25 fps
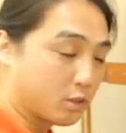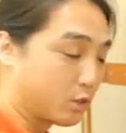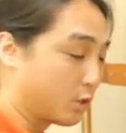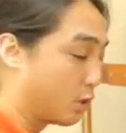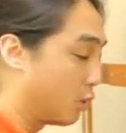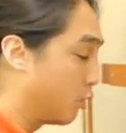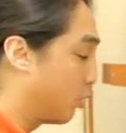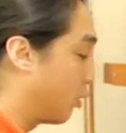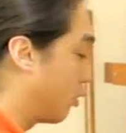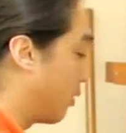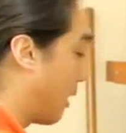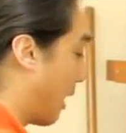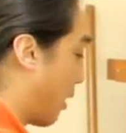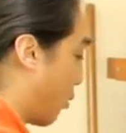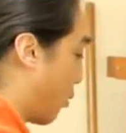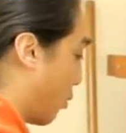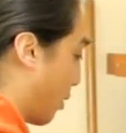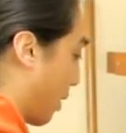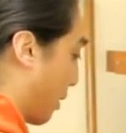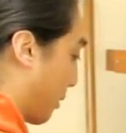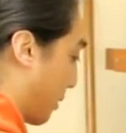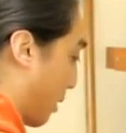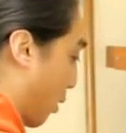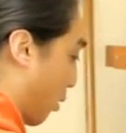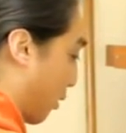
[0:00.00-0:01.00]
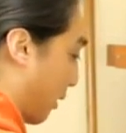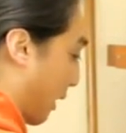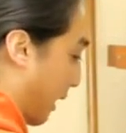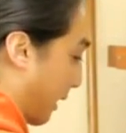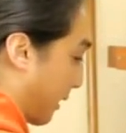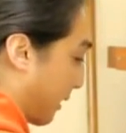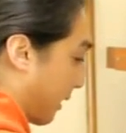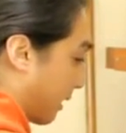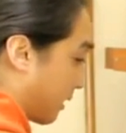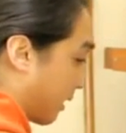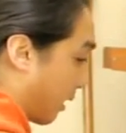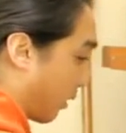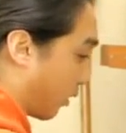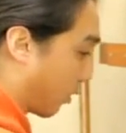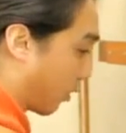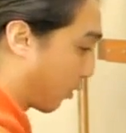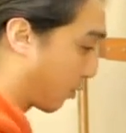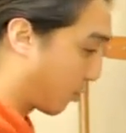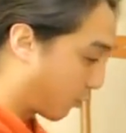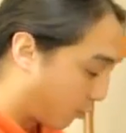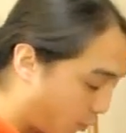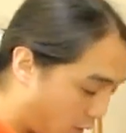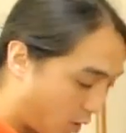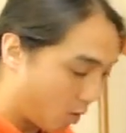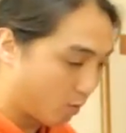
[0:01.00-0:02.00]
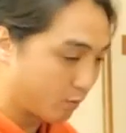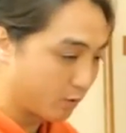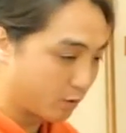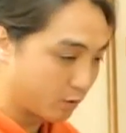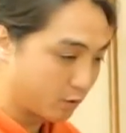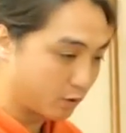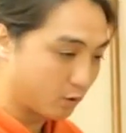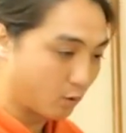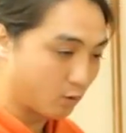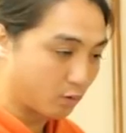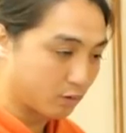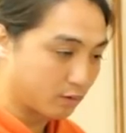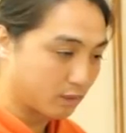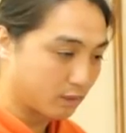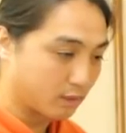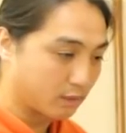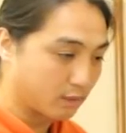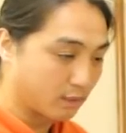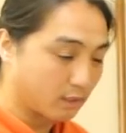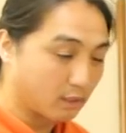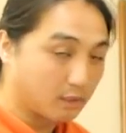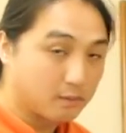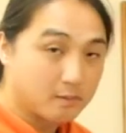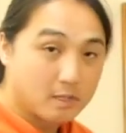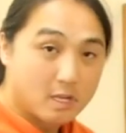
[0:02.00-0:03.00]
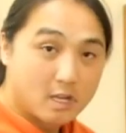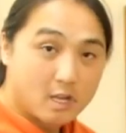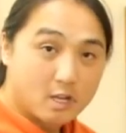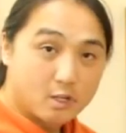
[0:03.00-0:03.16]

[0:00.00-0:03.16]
So you do not want to go like this and throw your shoulders in there.